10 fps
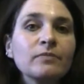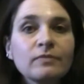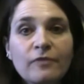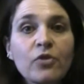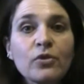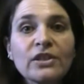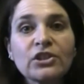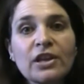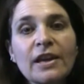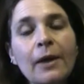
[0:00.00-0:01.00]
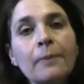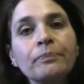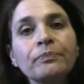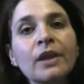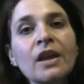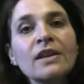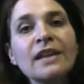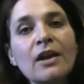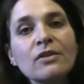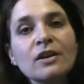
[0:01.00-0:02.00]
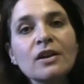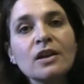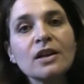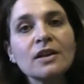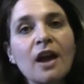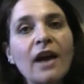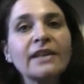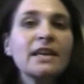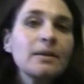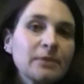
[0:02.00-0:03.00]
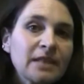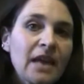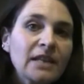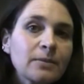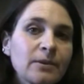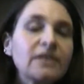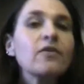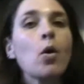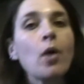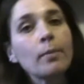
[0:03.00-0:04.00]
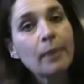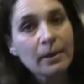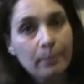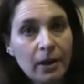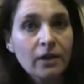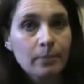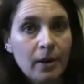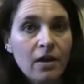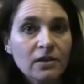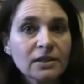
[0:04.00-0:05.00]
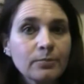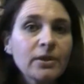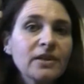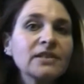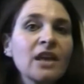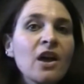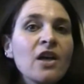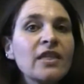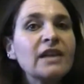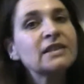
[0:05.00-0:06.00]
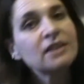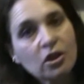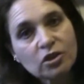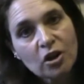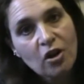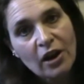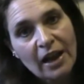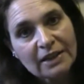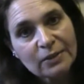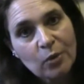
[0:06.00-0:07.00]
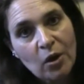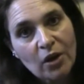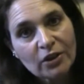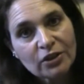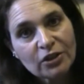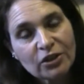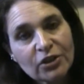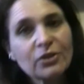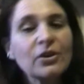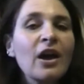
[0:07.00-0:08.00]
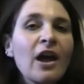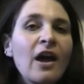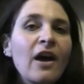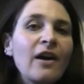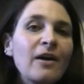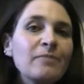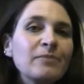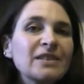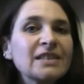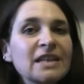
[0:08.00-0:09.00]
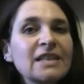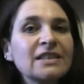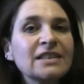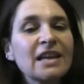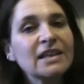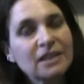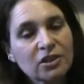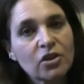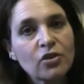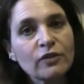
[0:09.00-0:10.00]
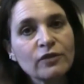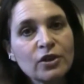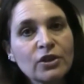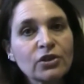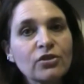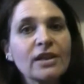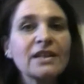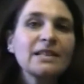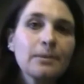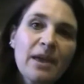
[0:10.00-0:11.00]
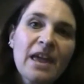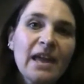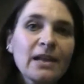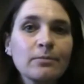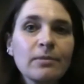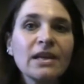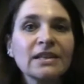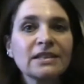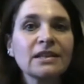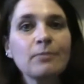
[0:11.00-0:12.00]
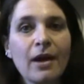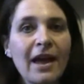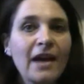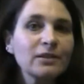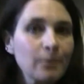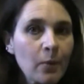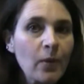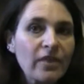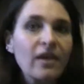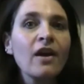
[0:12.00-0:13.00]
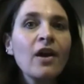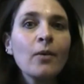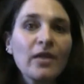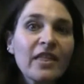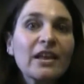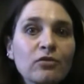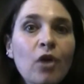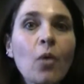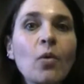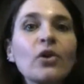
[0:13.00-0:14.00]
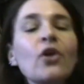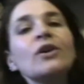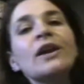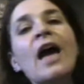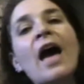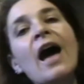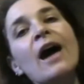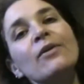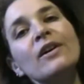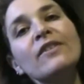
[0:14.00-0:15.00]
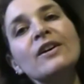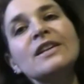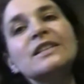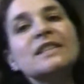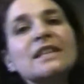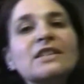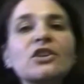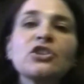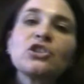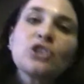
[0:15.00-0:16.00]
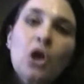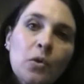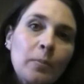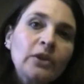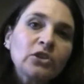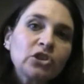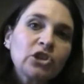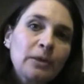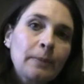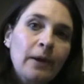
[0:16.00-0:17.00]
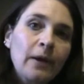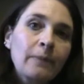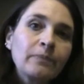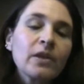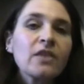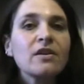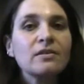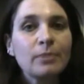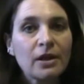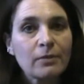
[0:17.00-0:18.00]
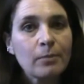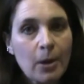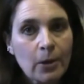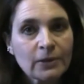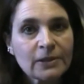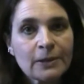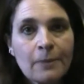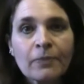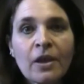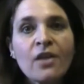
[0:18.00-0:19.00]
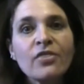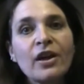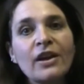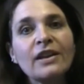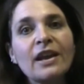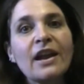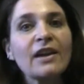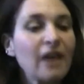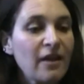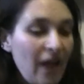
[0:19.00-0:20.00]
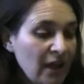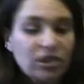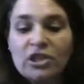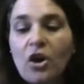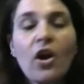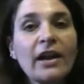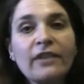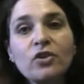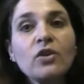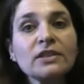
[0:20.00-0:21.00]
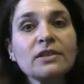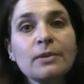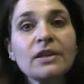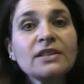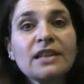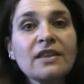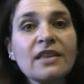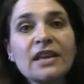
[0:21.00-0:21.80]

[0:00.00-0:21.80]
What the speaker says: for this year. Now, I keep saying to myself, oh, I'll buy plug plants because there's such a lot less work to do. Seeds take such a lot of nurturing, and it's a bit hit and miss in my house about whether they grow or not. However, seeds are so much cheaper than plug plants, and I've got some in, because they